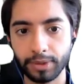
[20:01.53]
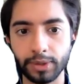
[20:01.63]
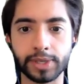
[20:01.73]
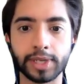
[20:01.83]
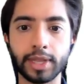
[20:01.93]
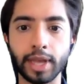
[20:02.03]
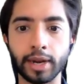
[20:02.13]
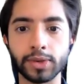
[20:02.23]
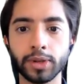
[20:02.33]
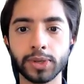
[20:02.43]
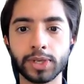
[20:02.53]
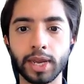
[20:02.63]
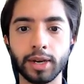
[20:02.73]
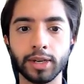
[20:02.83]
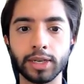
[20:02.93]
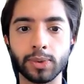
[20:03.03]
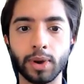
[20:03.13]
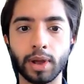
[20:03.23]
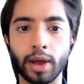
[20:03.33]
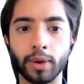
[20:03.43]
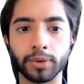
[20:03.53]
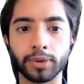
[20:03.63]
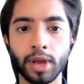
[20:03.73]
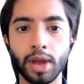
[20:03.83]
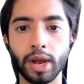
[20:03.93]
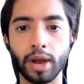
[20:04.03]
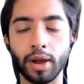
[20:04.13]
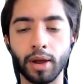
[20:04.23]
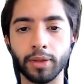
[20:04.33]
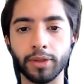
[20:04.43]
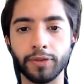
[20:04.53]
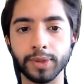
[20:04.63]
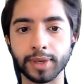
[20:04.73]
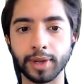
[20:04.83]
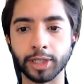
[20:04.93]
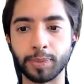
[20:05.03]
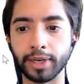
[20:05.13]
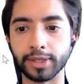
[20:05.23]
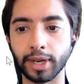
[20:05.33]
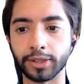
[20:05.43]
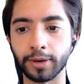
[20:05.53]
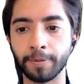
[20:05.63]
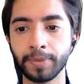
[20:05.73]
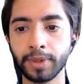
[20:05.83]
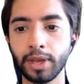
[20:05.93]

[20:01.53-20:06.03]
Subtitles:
you'll see that it's also taken into account the fuselage belly section.